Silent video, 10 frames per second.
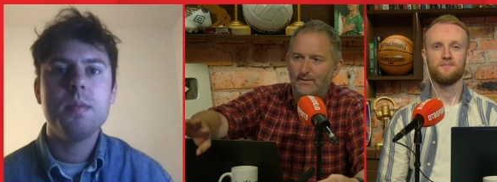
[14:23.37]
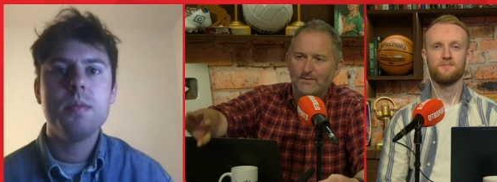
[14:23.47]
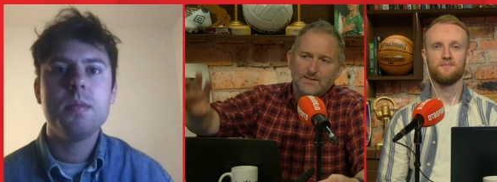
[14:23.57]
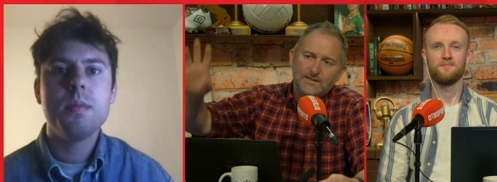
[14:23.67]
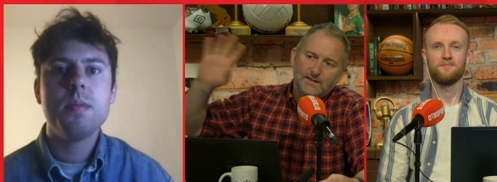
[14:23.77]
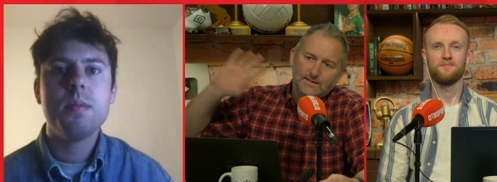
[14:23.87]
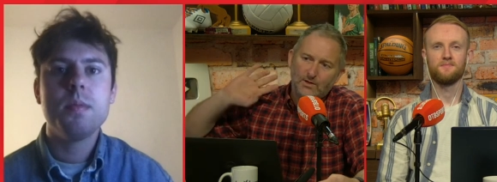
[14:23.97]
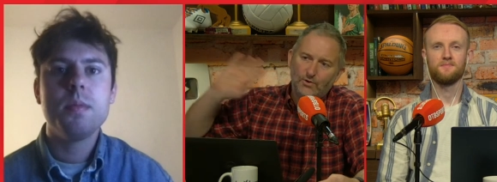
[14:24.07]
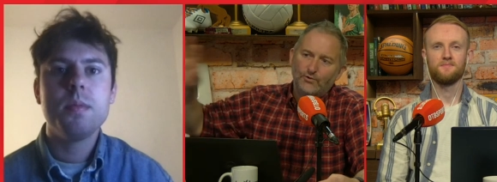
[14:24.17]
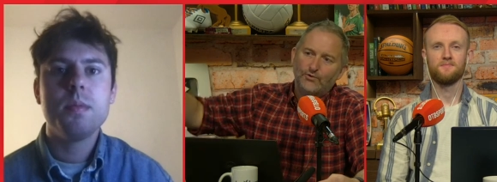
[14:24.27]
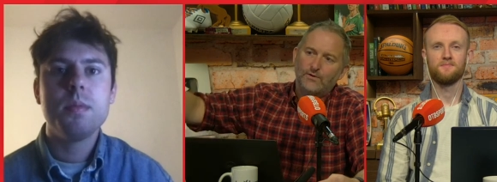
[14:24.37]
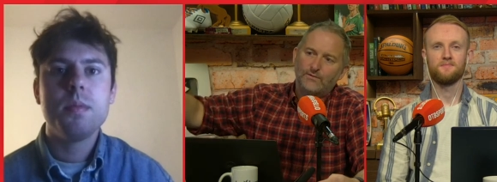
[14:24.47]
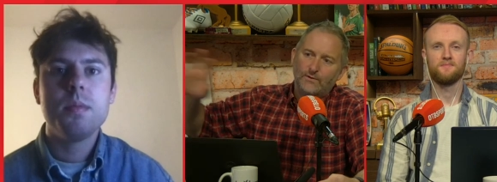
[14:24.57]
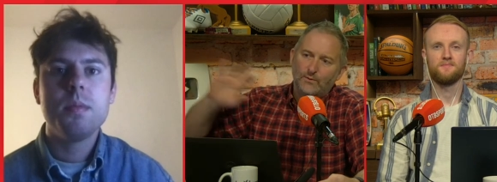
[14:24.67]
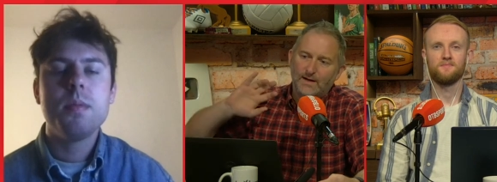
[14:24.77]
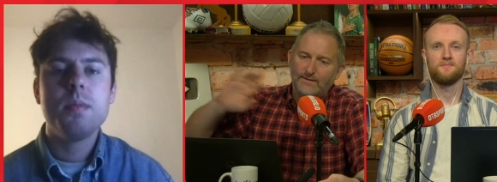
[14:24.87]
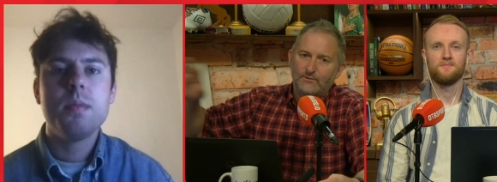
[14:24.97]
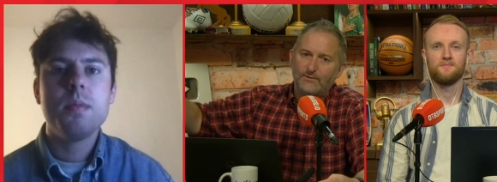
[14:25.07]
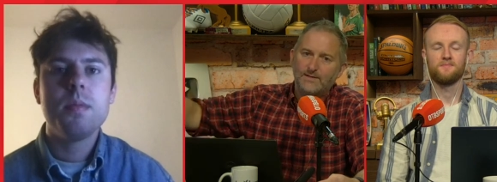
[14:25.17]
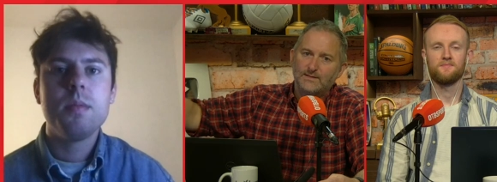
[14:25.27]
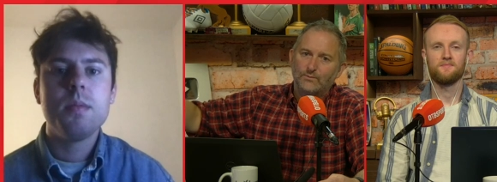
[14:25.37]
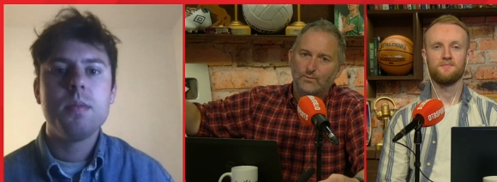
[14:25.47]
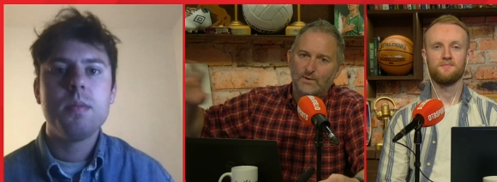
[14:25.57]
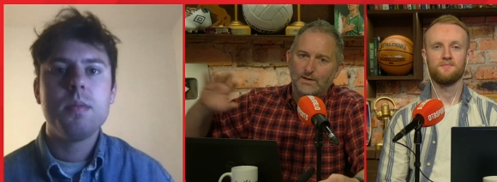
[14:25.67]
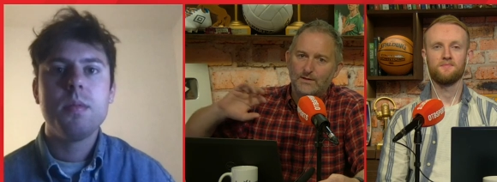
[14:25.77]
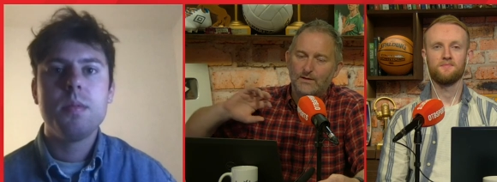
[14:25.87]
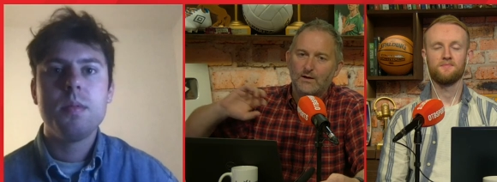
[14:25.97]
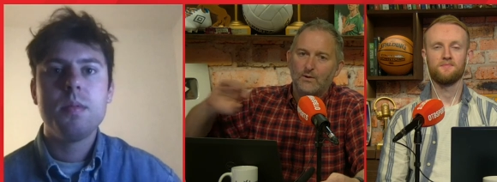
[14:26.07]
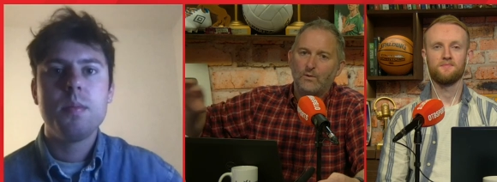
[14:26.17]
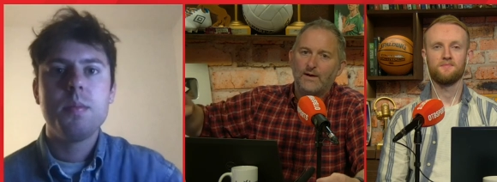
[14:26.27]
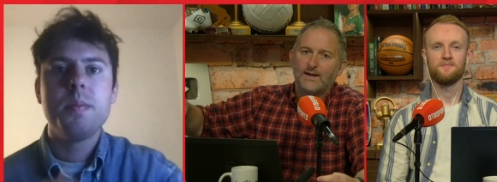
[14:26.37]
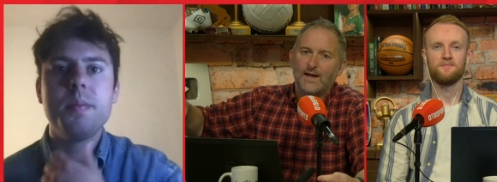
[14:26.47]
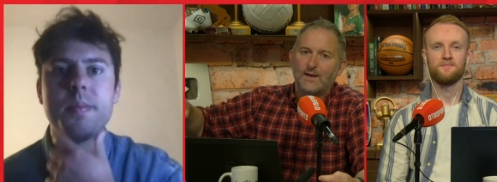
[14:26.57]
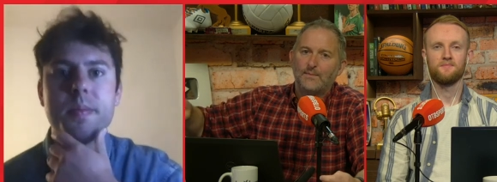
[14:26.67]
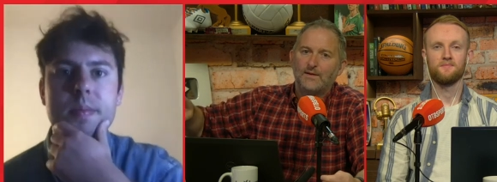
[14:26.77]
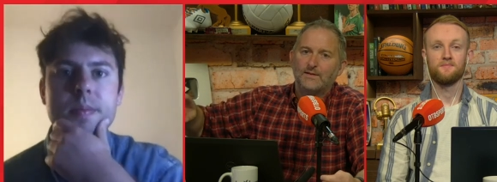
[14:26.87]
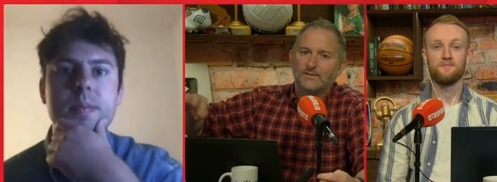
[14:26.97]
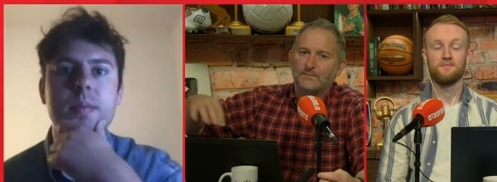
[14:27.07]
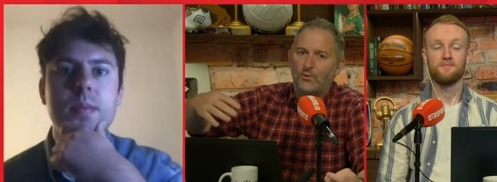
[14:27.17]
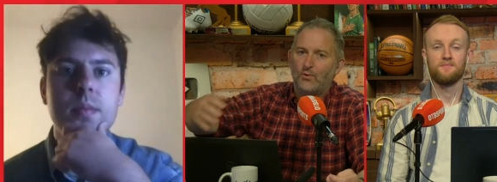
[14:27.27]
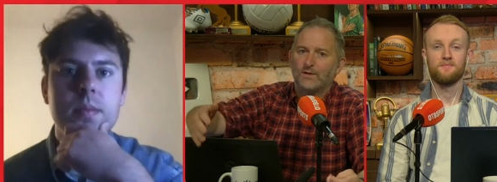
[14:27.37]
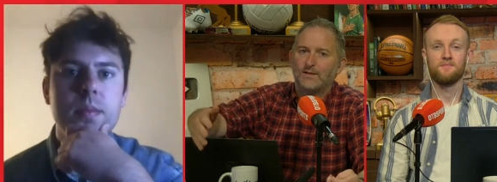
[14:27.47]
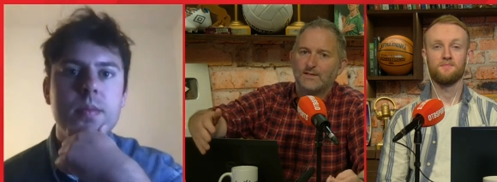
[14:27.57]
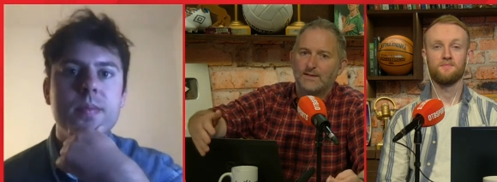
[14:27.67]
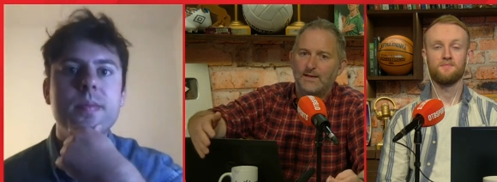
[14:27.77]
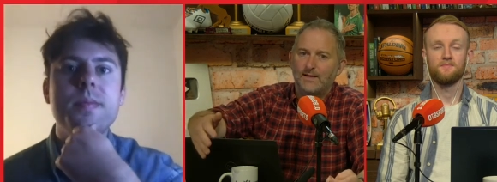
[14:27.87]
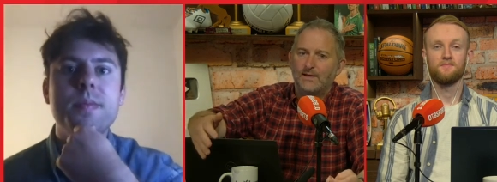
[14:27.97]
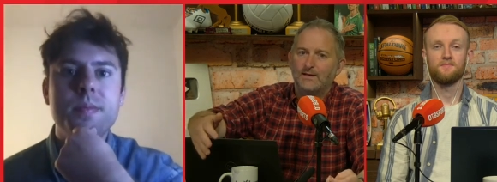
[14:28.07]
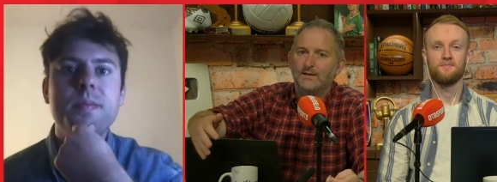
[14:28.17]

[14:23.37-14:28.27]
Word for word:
Speaker 1: And still, as a country, for whatever reason, we're not quite happy to support this league,